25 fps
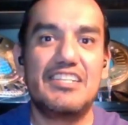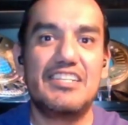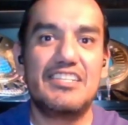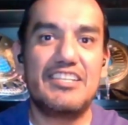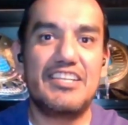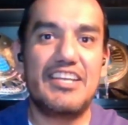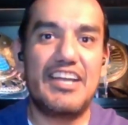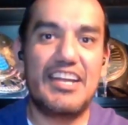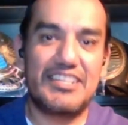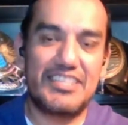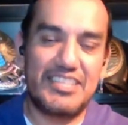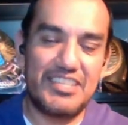
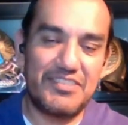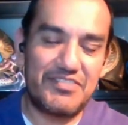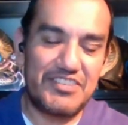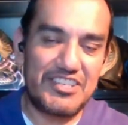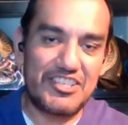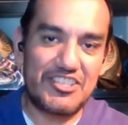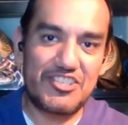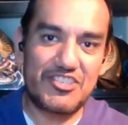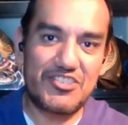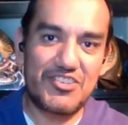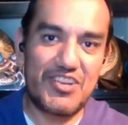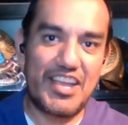You got
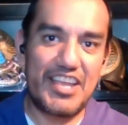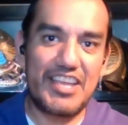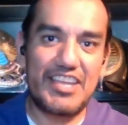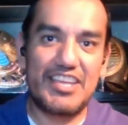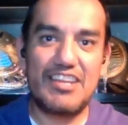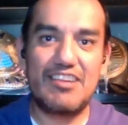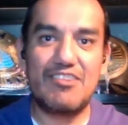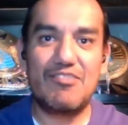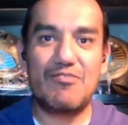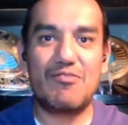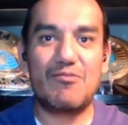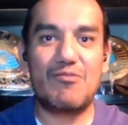Tiffany
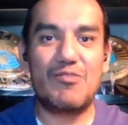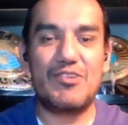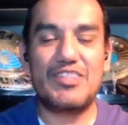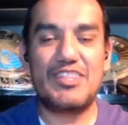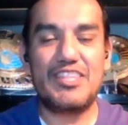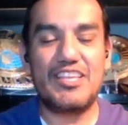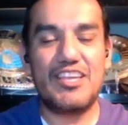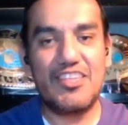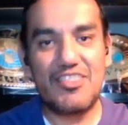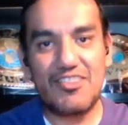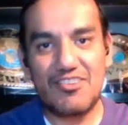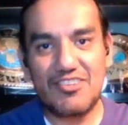Stratton with
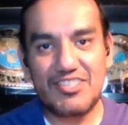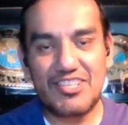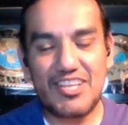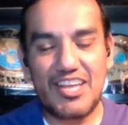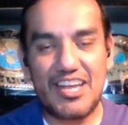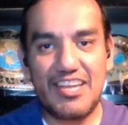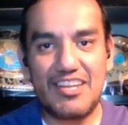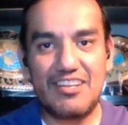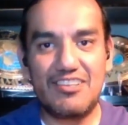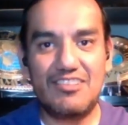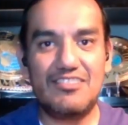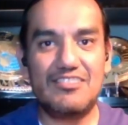the other
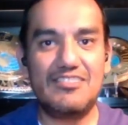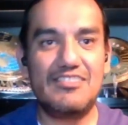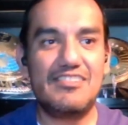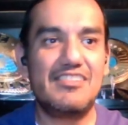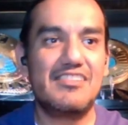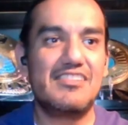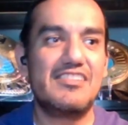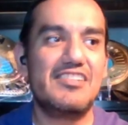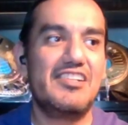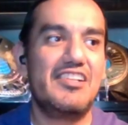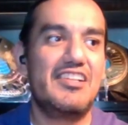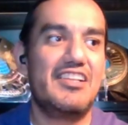title.
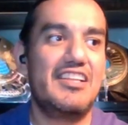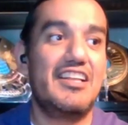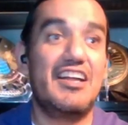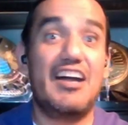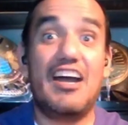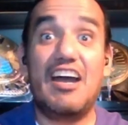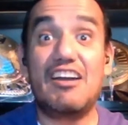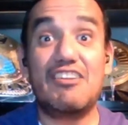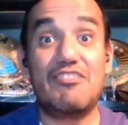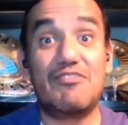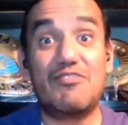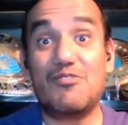
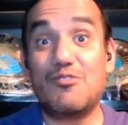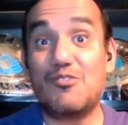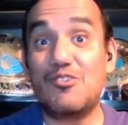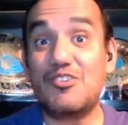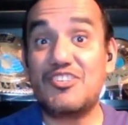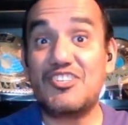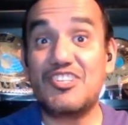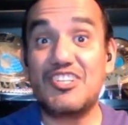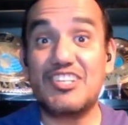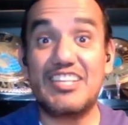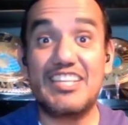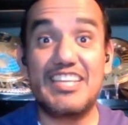
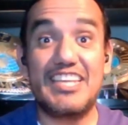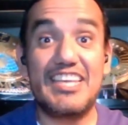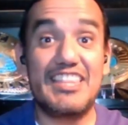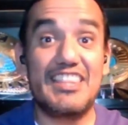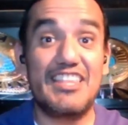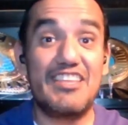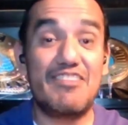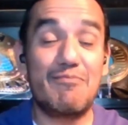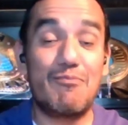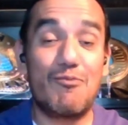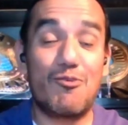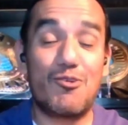Unfortunately,
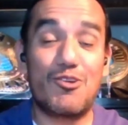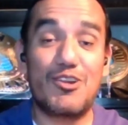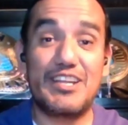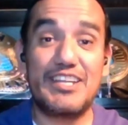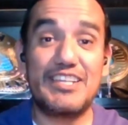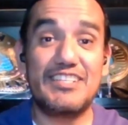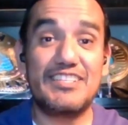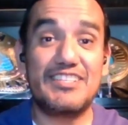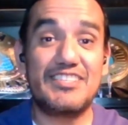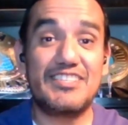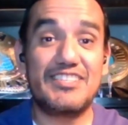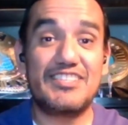Liv
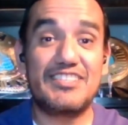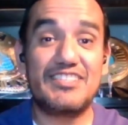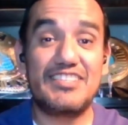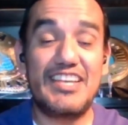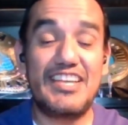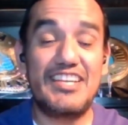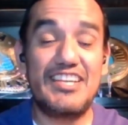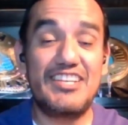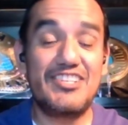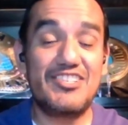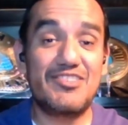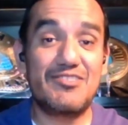Morgan's
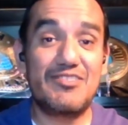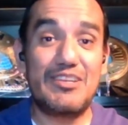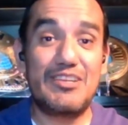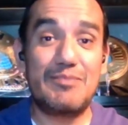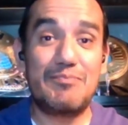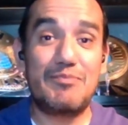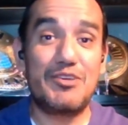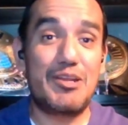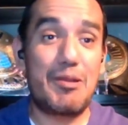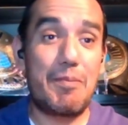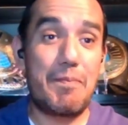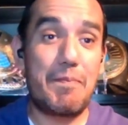injury
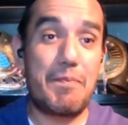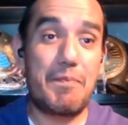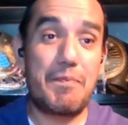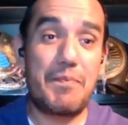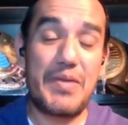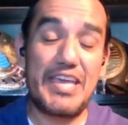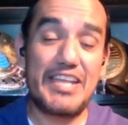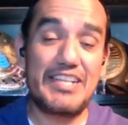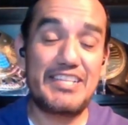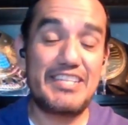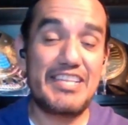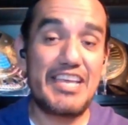put a
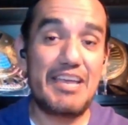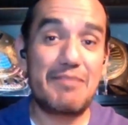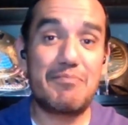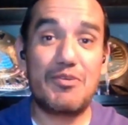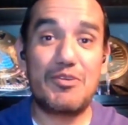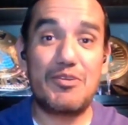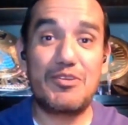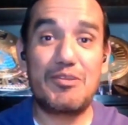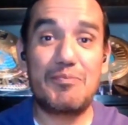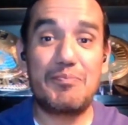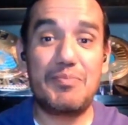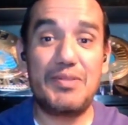big
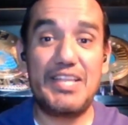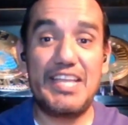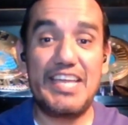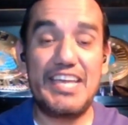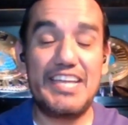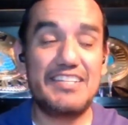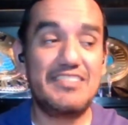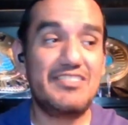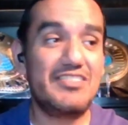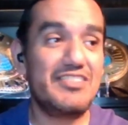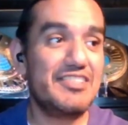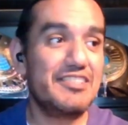damper on the
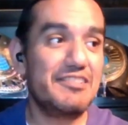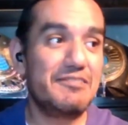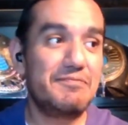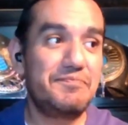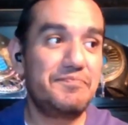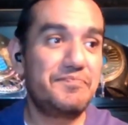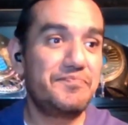plans.